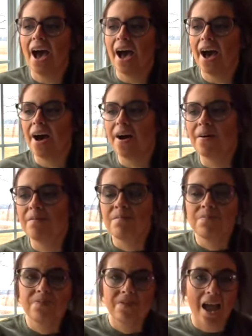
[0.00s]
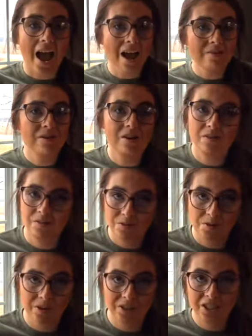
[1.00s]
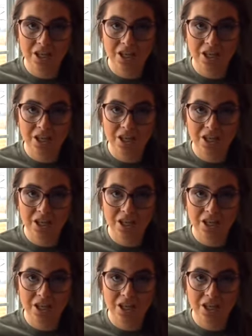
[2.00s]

I will of course